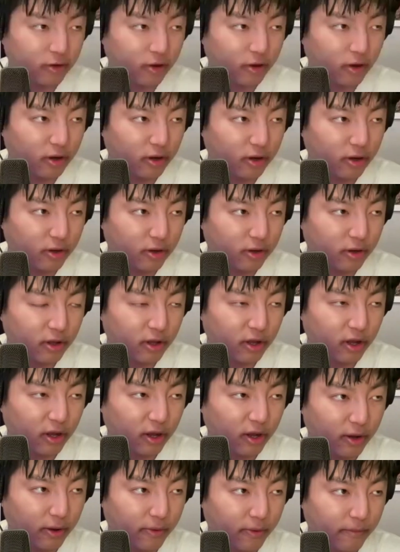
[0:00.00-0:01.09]
song.
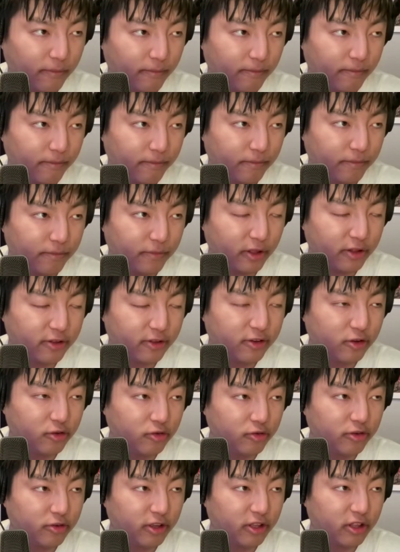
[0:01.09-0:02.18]
Um, it's
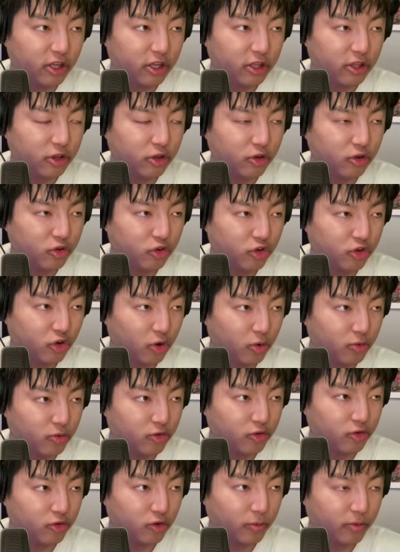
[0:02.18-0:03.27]
interesting that you
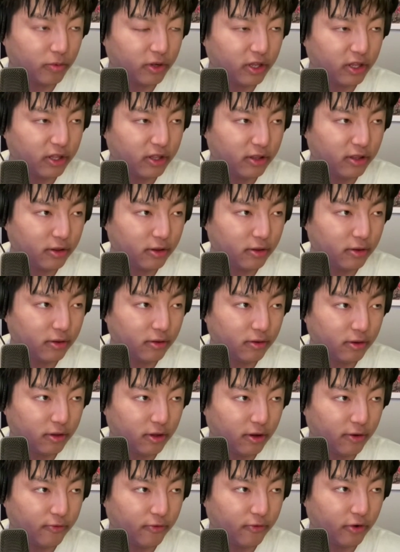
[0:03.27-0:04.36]
chose so many
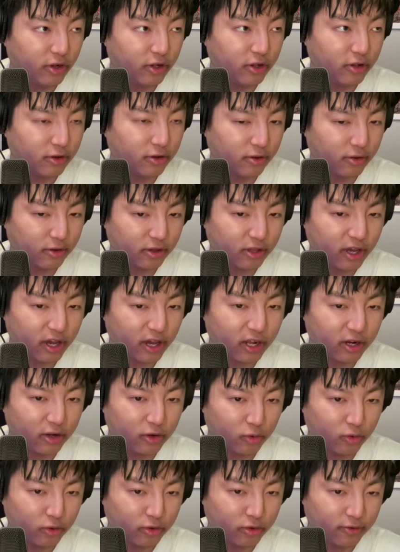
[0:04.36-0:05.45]
different
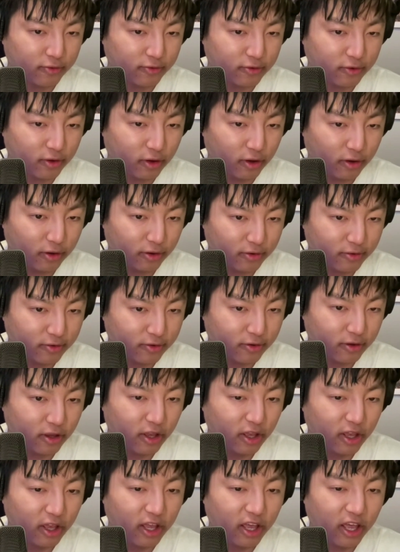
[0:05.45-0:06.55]
categories of songs.
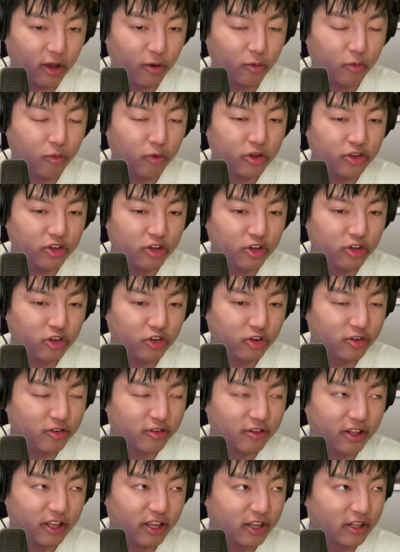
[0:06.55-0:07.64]
Mm-hmm. It wasn't
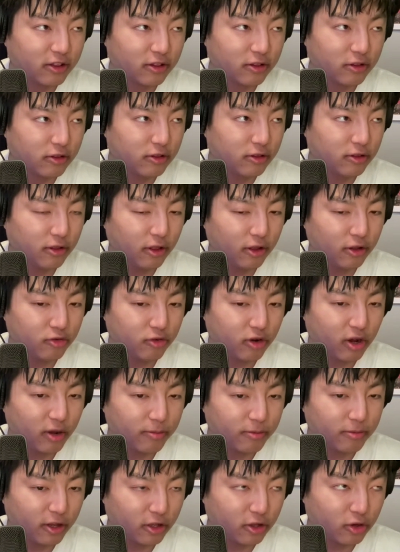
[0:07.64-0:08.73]
just like the
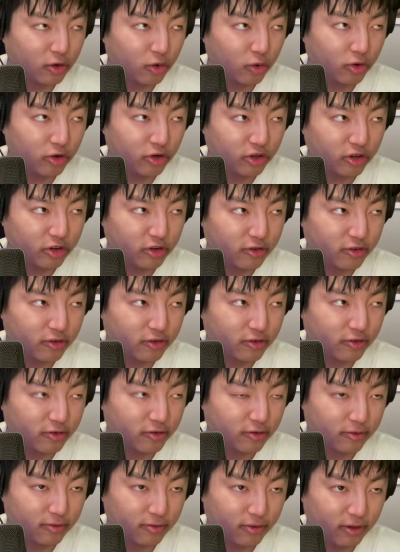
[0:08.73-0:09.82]
Drop Dead
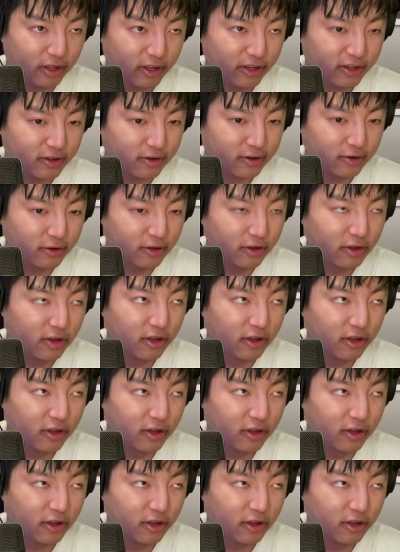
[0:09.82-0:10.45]
Gorgeous, like